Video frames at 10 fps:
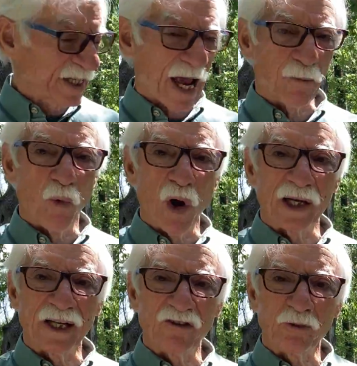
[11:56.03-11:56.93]
times
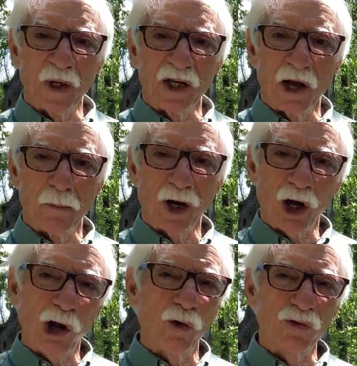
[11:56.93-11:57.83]
what gives me a number
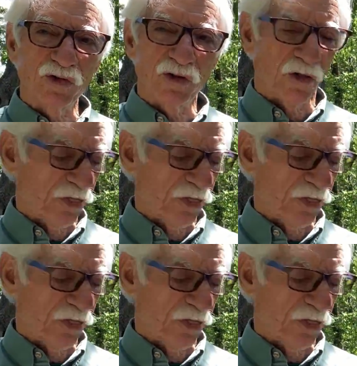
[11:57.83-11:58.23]
close to